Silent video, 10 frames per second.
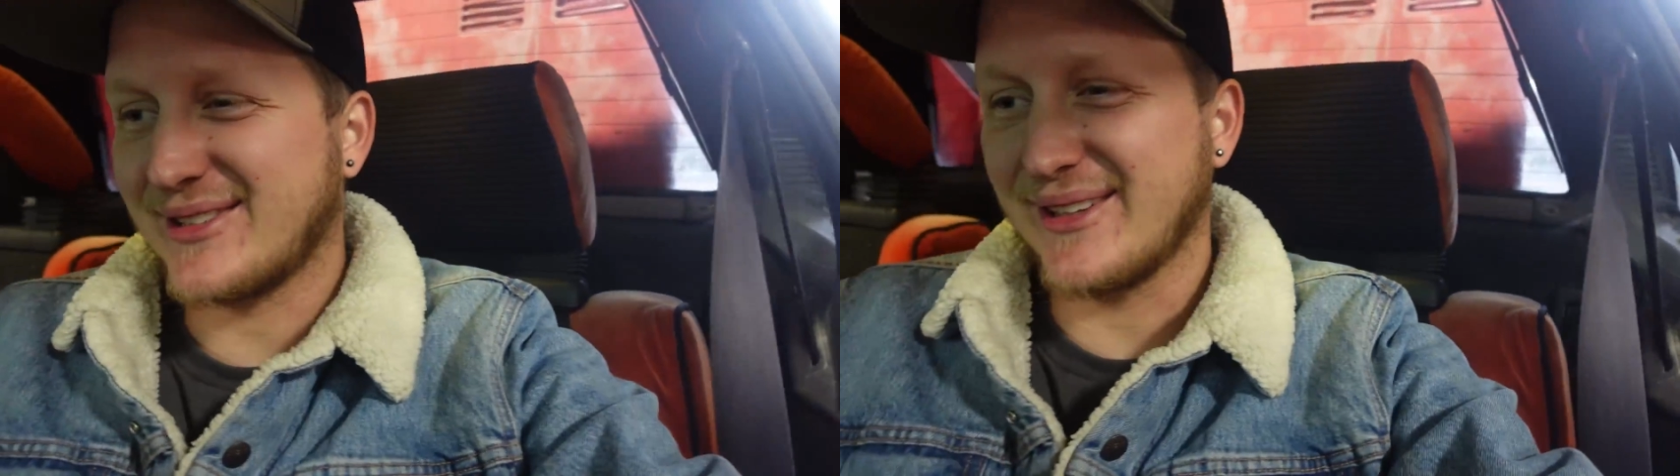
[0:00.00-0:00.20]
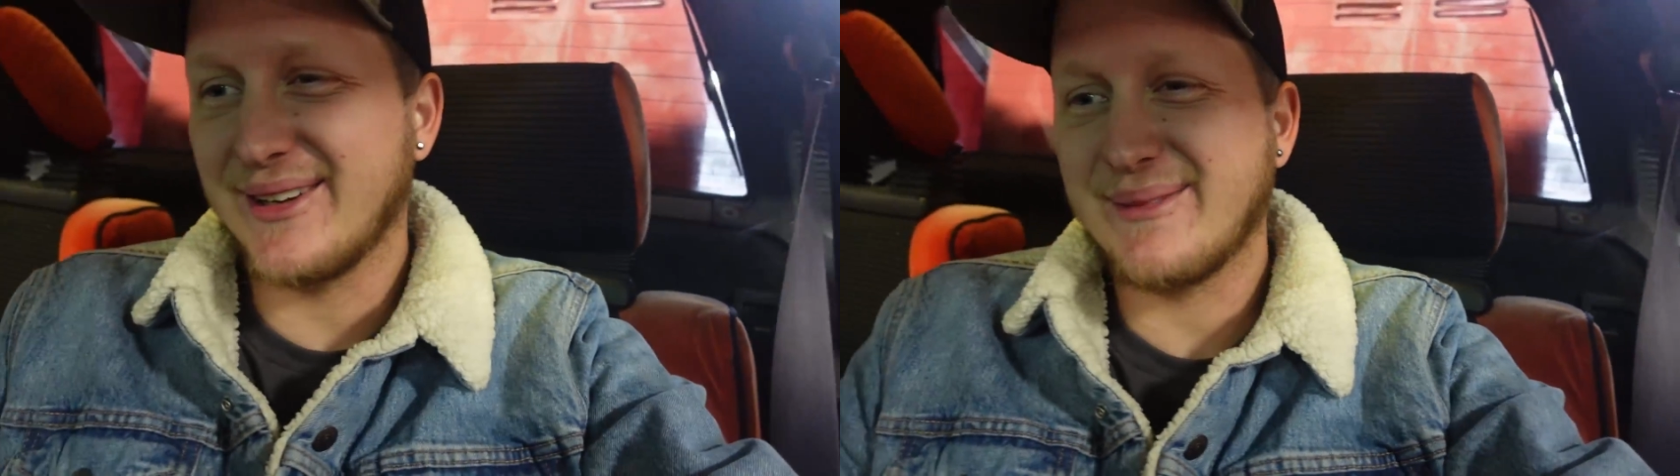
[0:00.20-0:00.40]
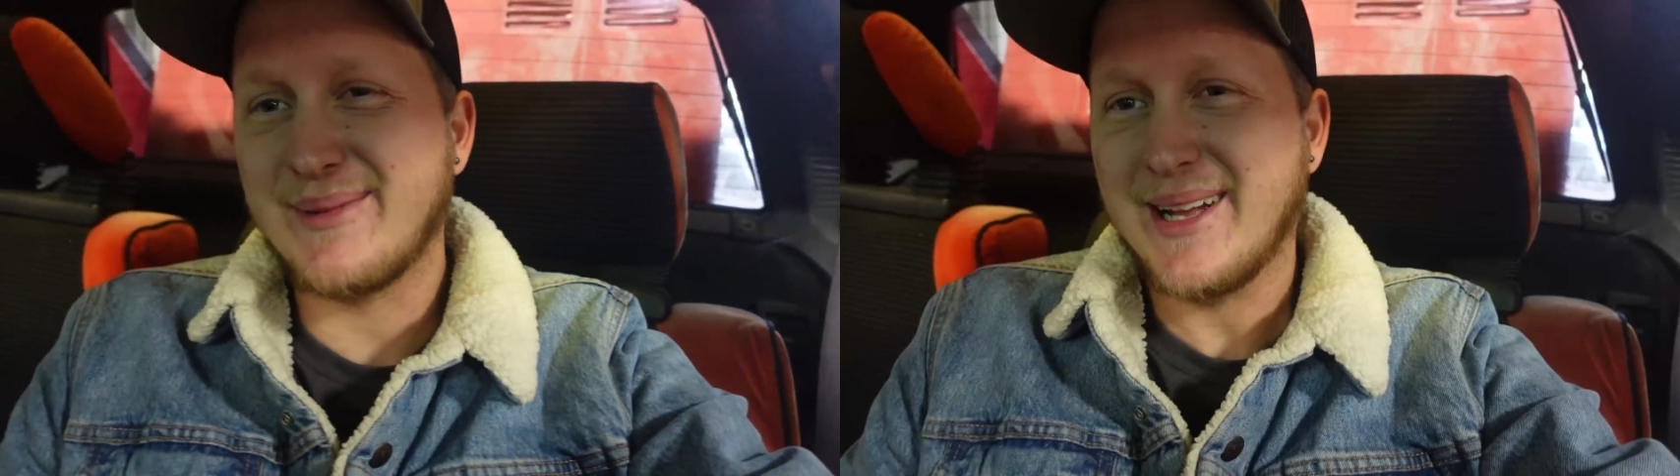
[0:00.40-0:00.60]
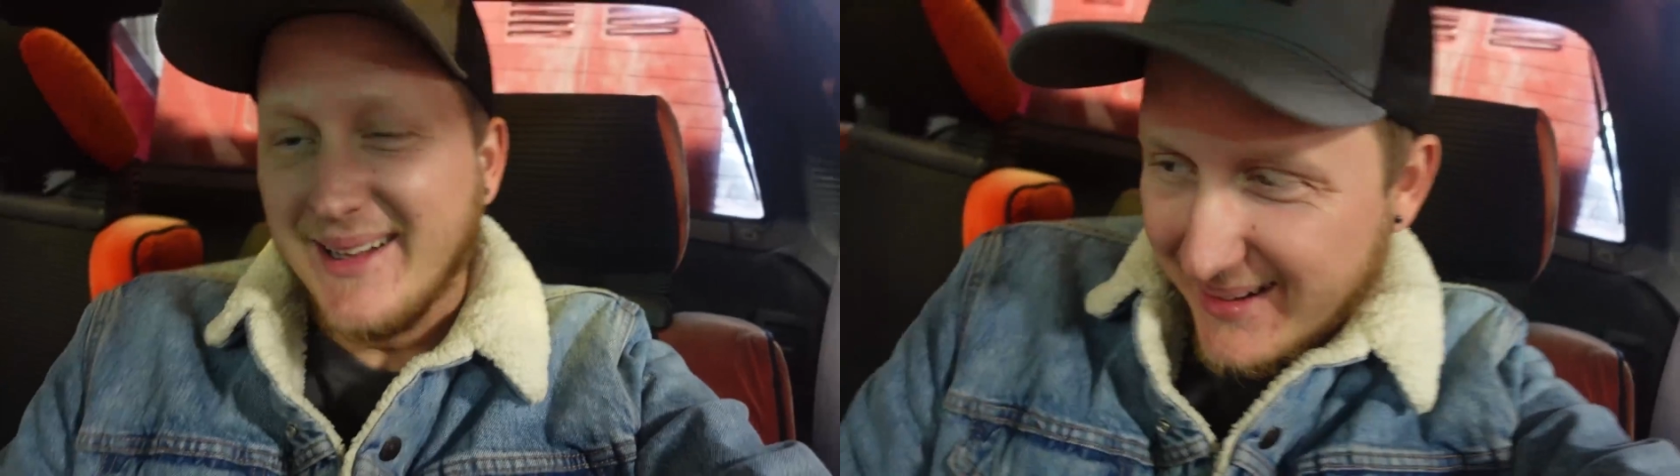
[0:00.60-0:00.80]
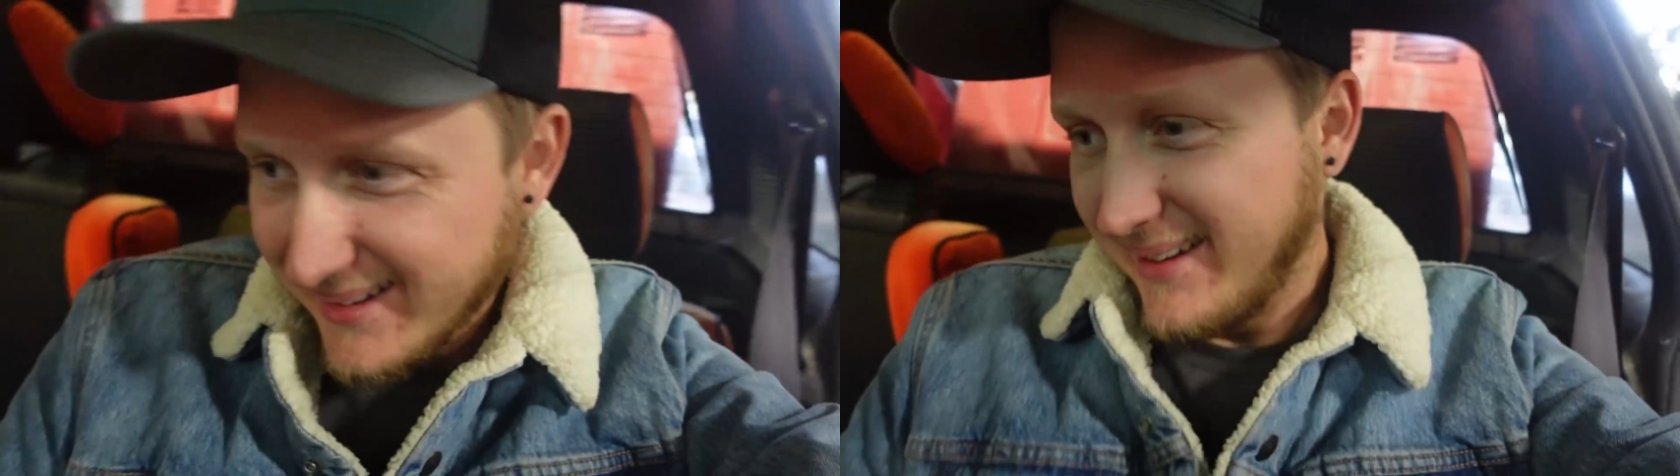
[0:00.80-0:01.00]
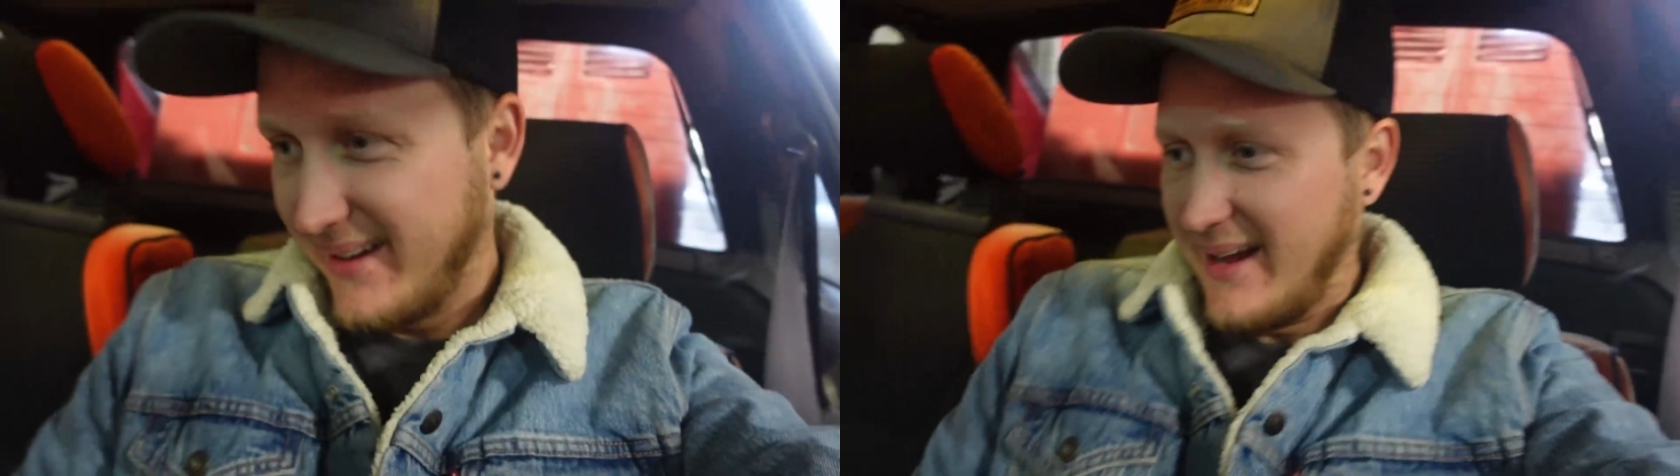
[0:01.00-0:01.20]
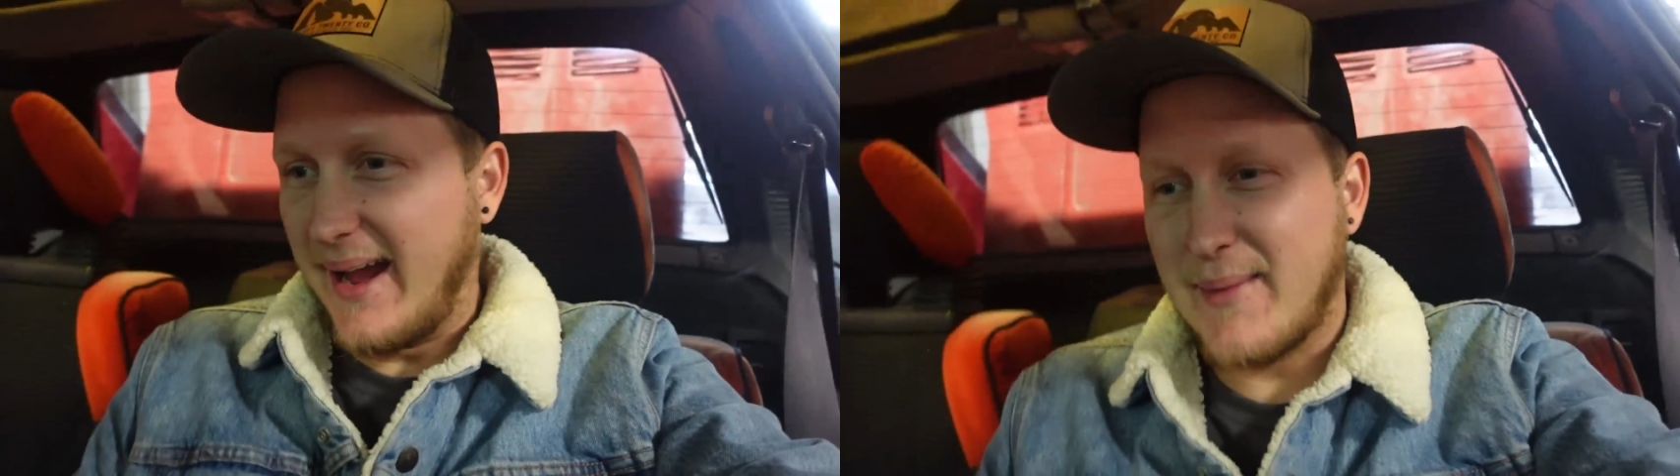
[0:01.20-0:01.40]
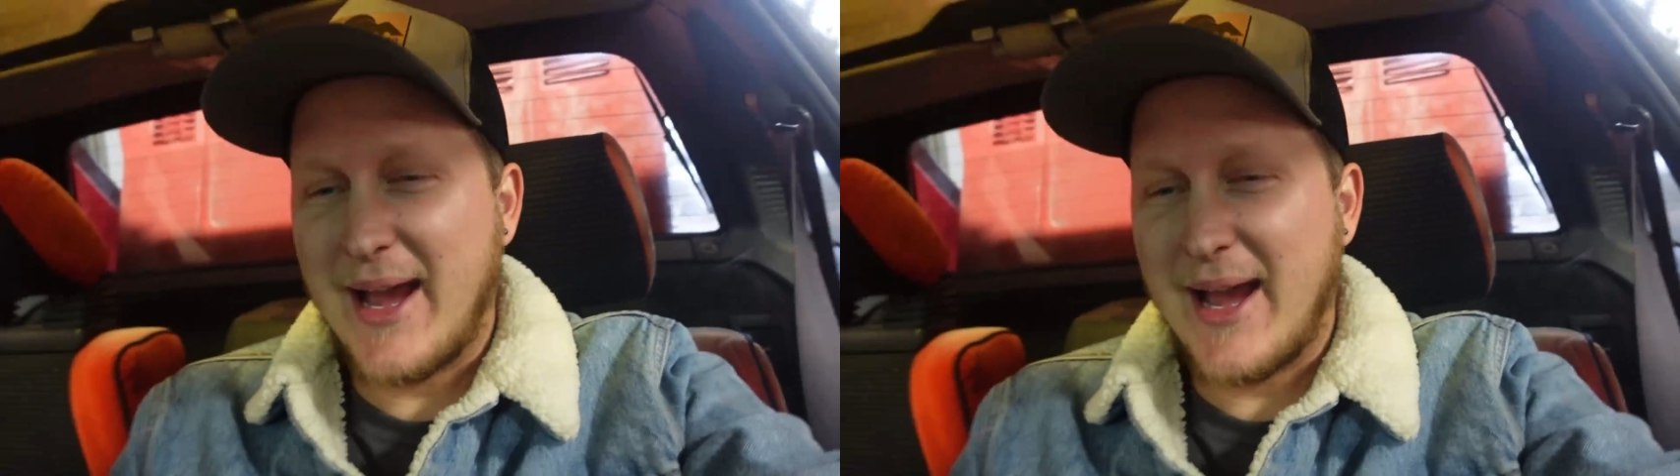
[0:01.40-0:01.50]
to learn, but I'm